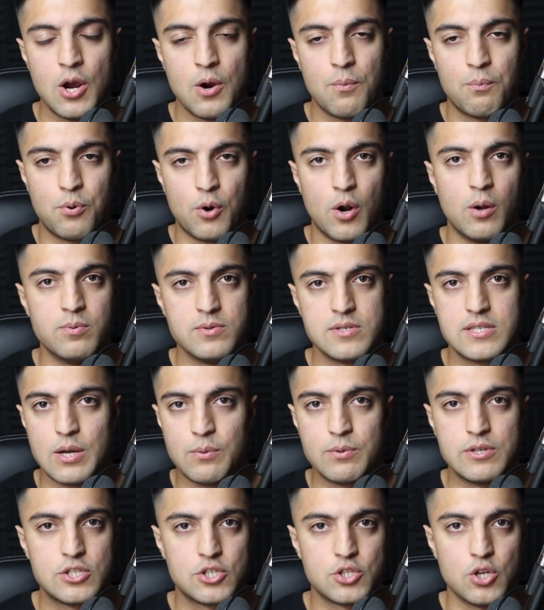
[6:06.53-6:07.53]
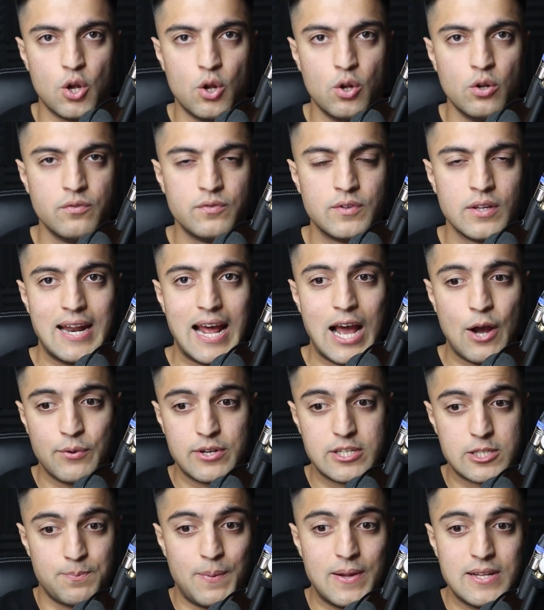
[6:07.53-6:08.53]
problems that we solve and how
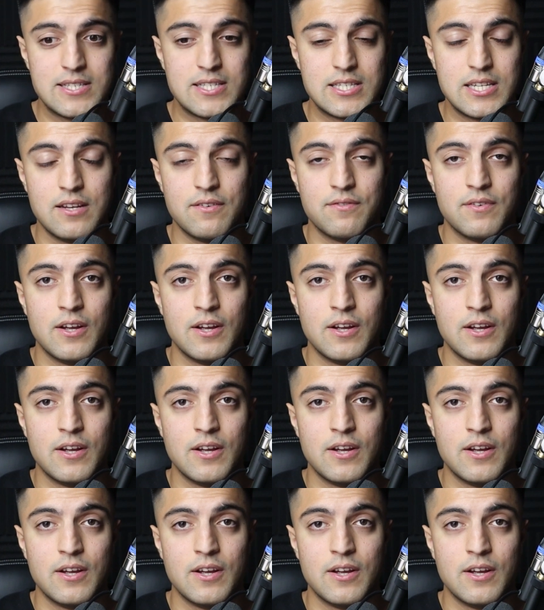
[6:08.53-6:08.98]
expensive